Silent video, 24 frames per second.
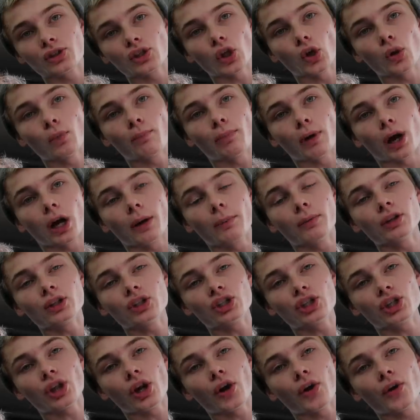So Barbara
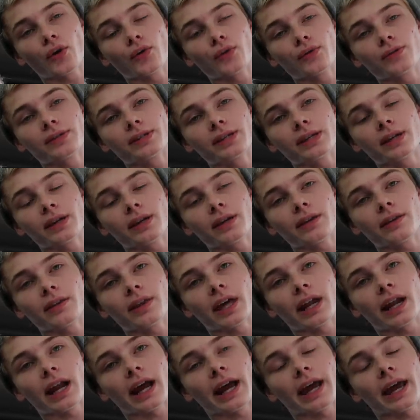chose
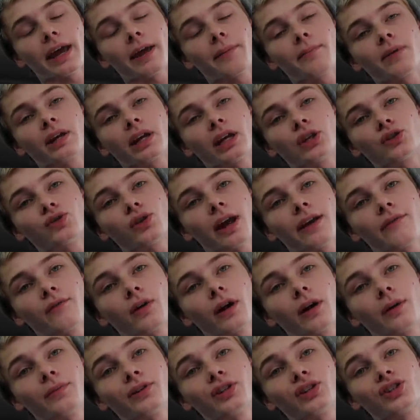that I am gonna drive
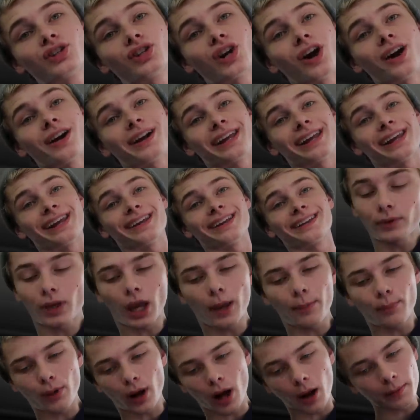around with Johnny. I
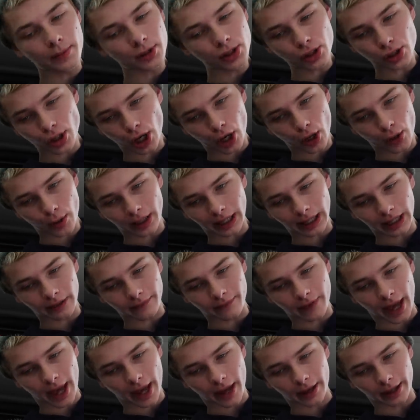promise you're not going to the
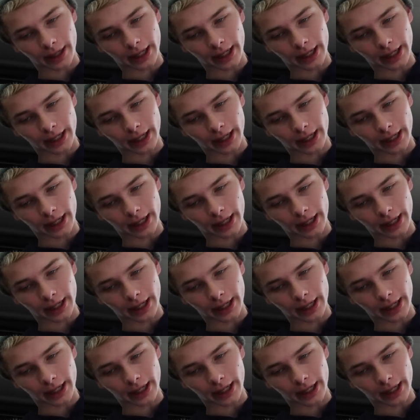vet,